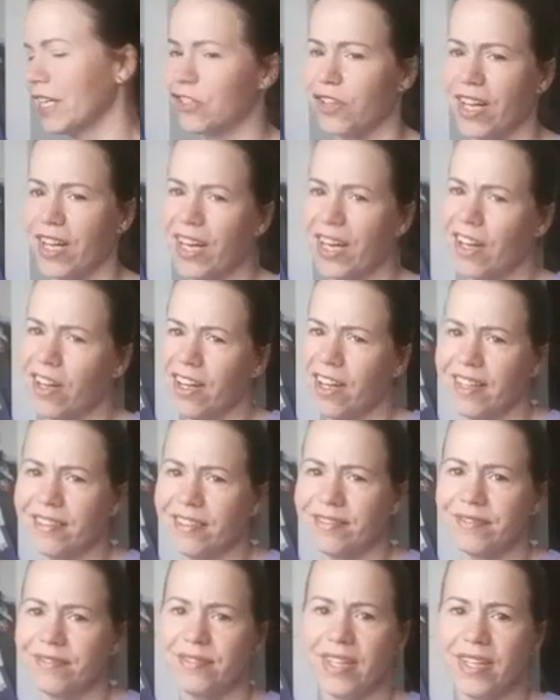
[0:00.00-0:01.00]
get tried
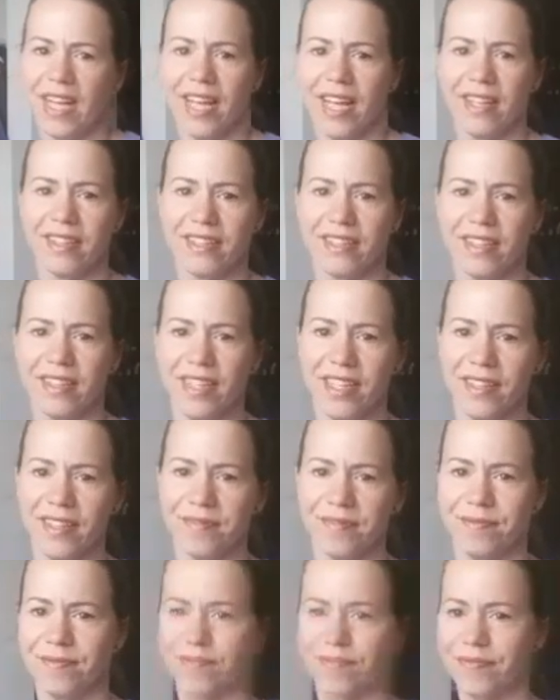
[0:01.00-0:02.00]
on at
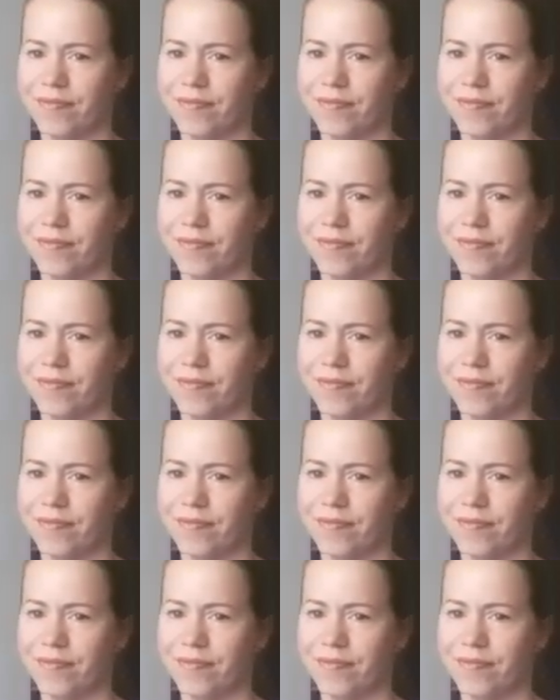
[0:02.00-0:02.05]
the